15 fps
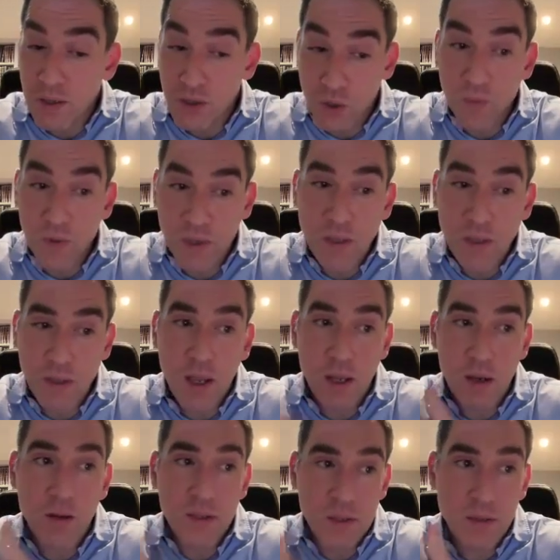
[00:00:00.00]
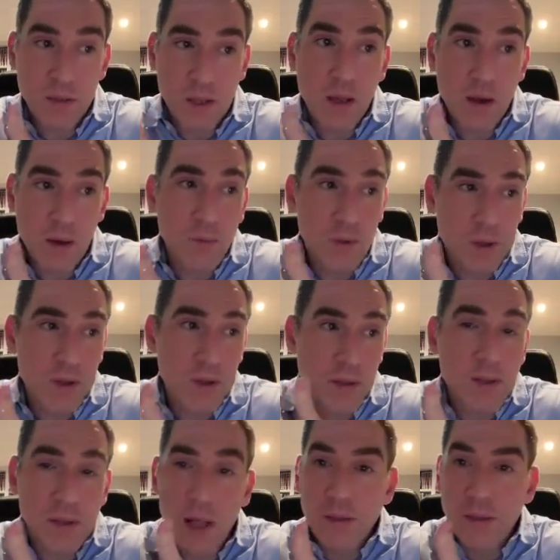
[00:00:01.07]
Assuming that they are
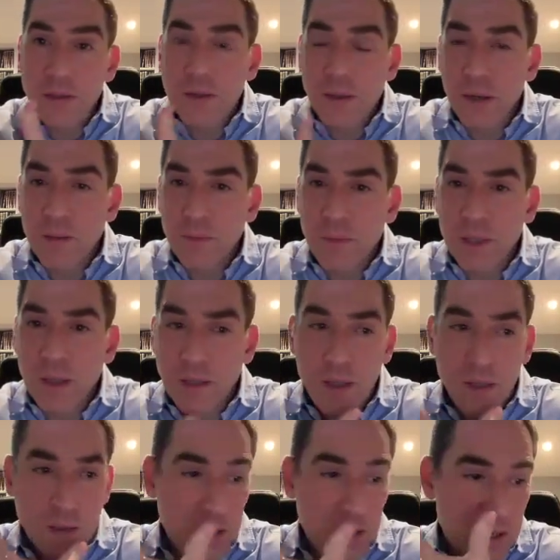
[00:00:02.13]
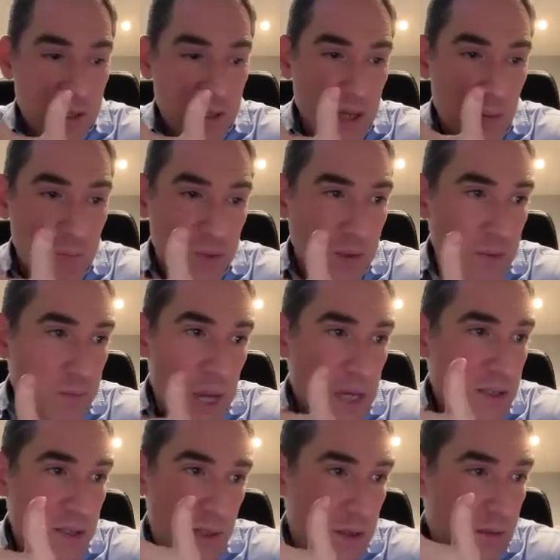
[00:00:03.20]
within Klal Yisrael, meaning that they accept the
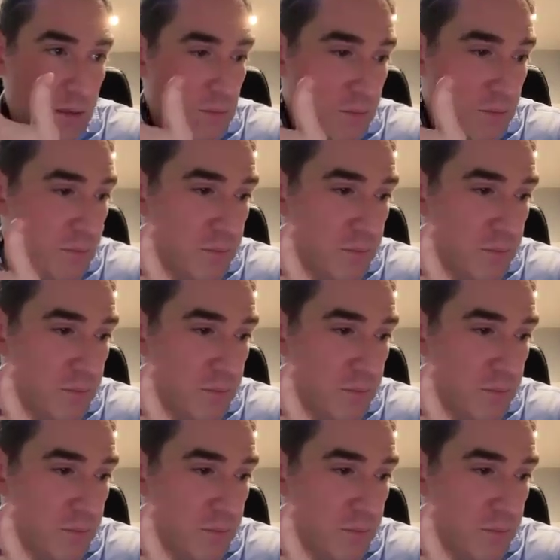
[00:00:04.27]
basic